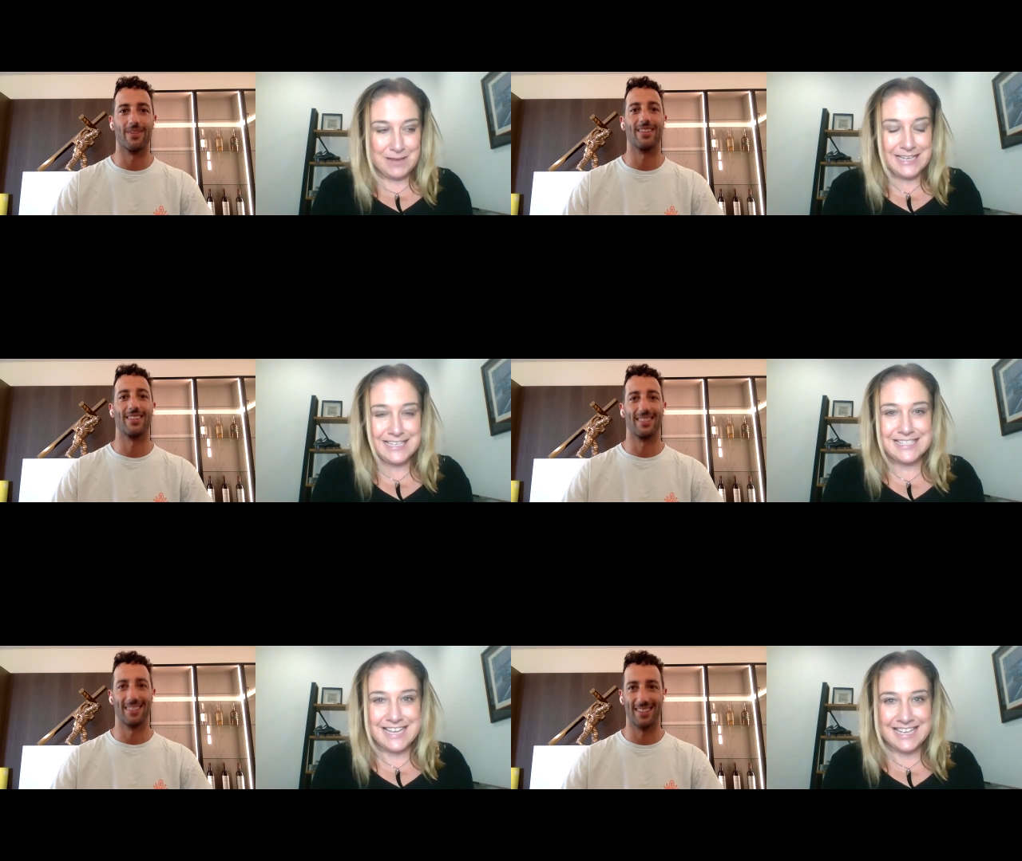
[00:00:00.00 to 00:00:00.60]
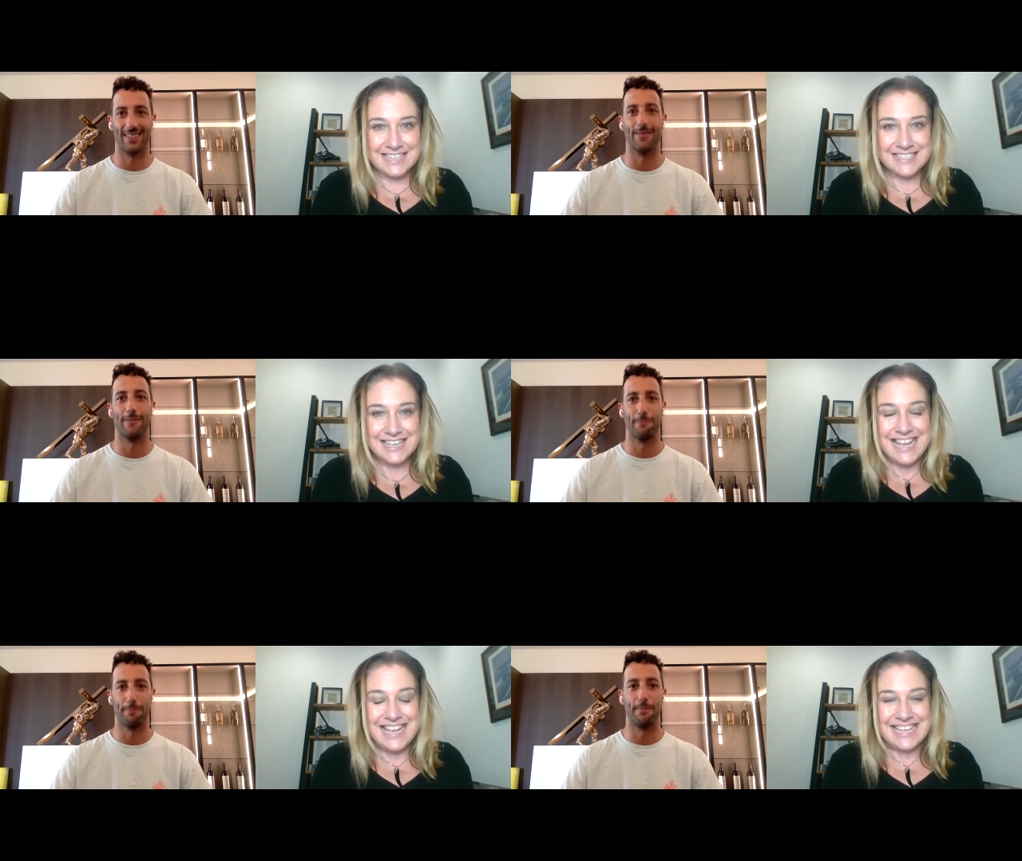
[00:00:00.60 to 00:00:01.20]
Speaker 1: But he said
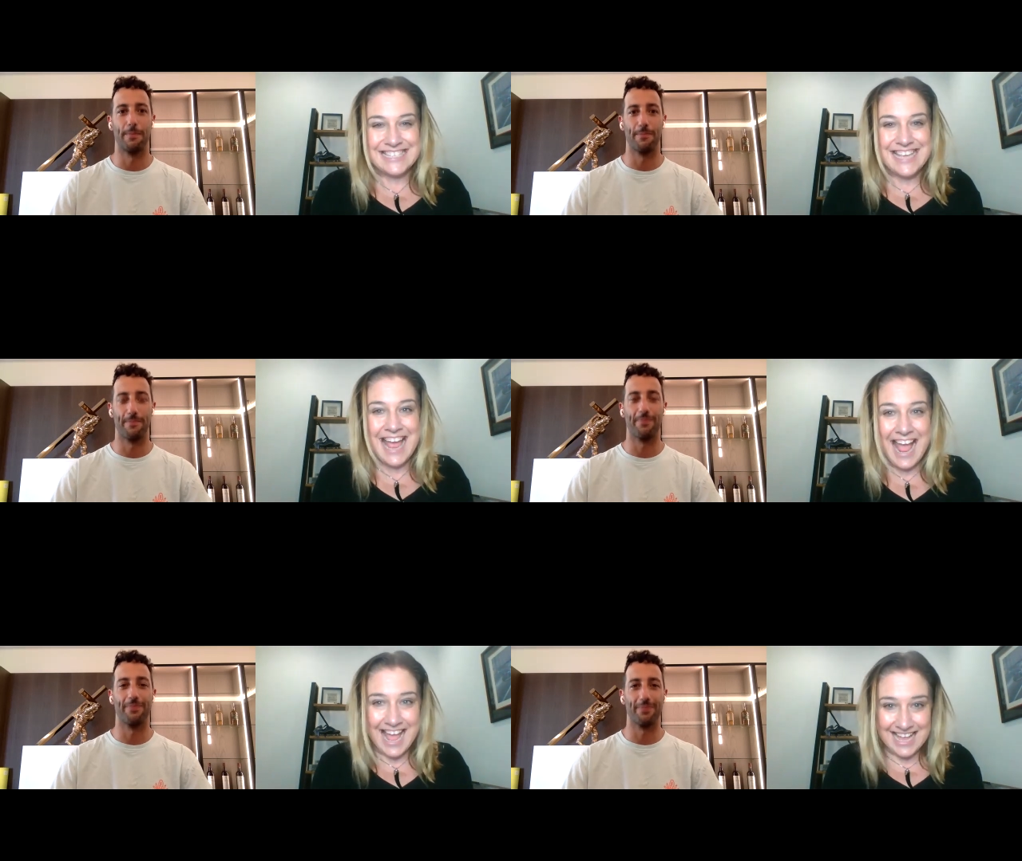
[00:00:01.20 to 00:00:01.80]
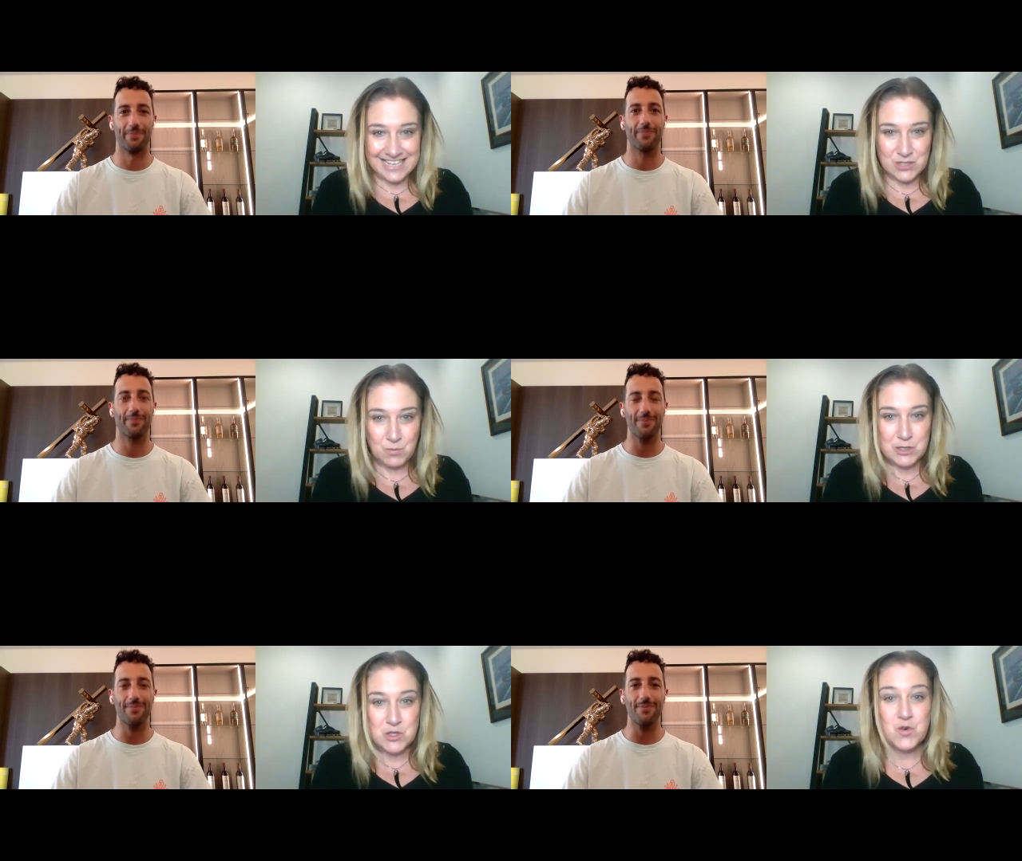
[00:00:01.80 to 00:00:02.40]
his hands
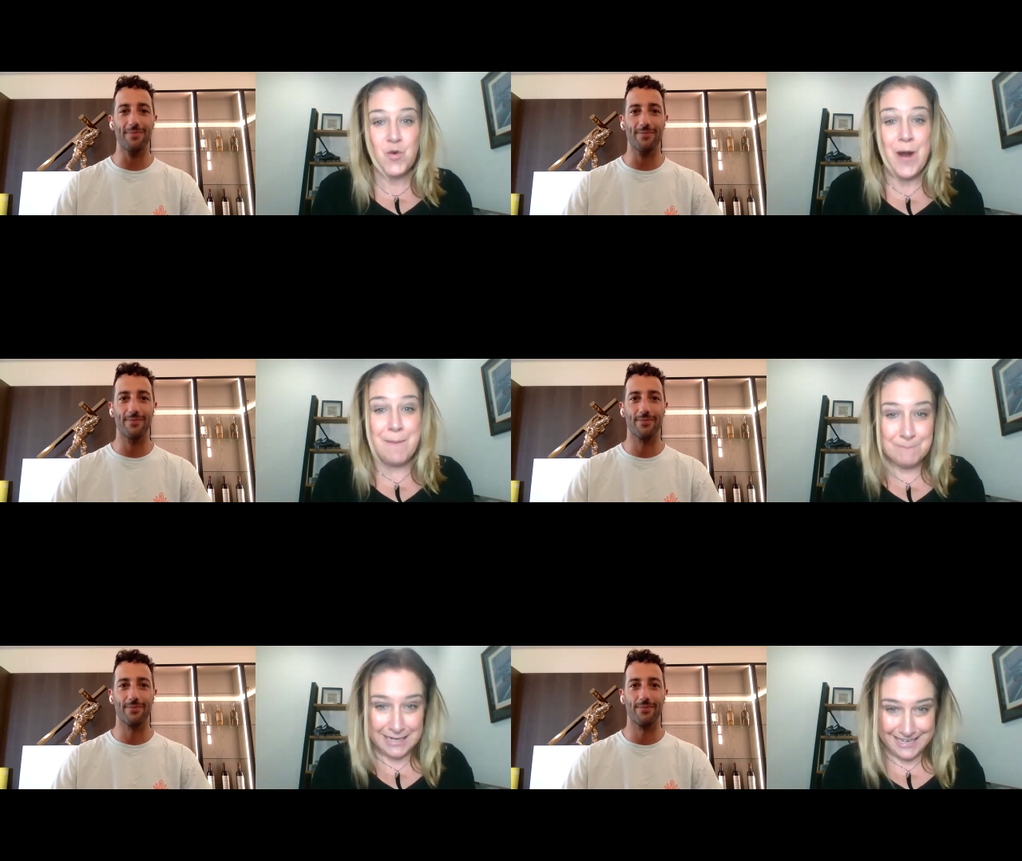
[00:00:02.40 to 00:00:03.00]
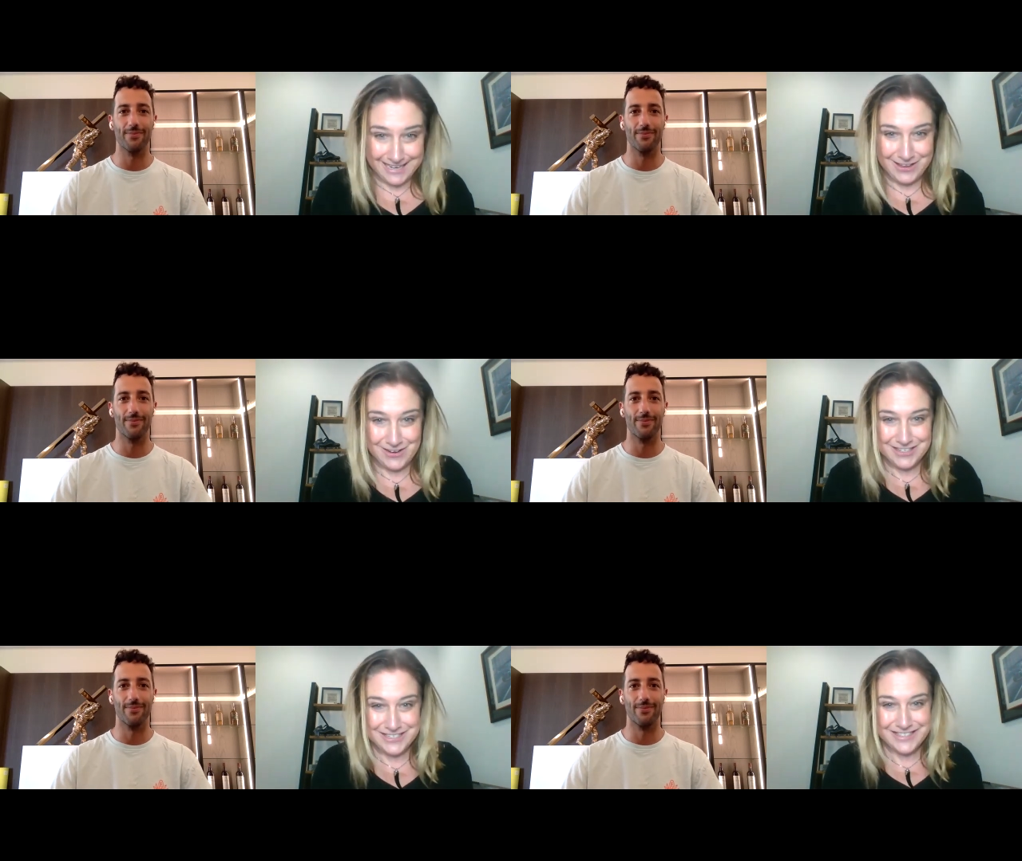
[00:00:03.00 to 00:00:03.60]
were trembling. You know,
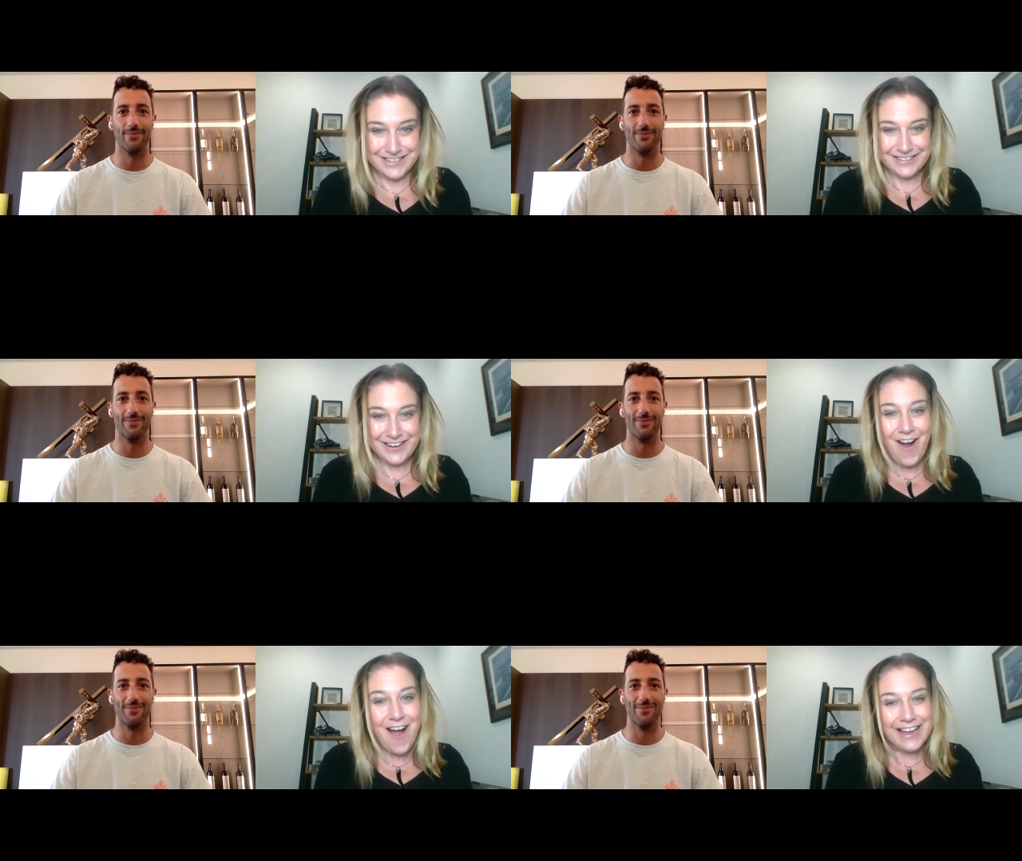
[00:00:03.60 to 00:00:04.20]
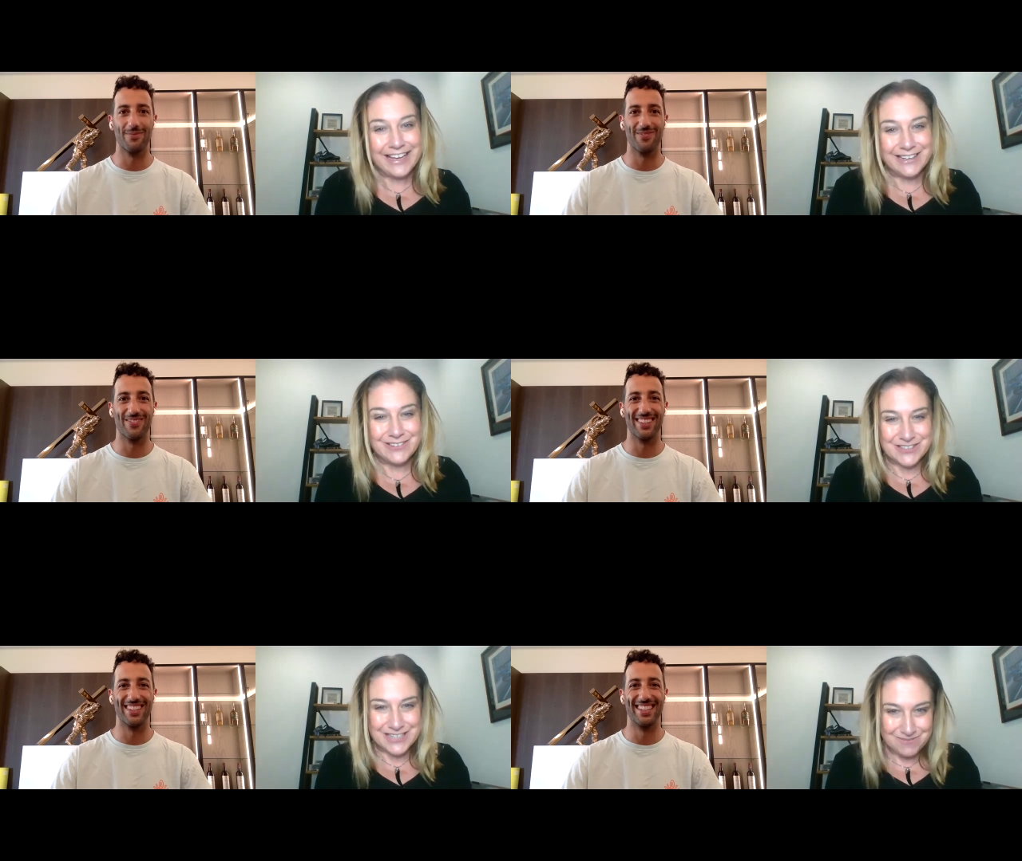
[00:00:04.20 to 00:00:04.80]
this is a guy he'd
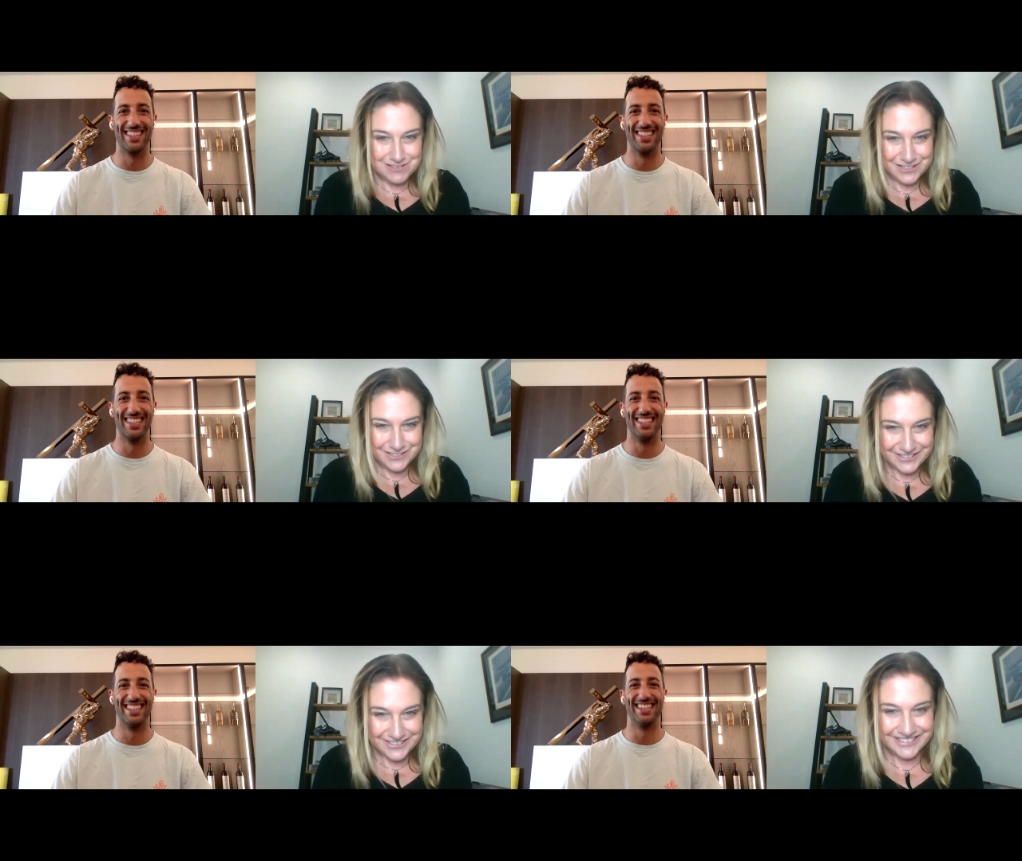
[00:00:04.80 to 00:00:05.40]
looked up to.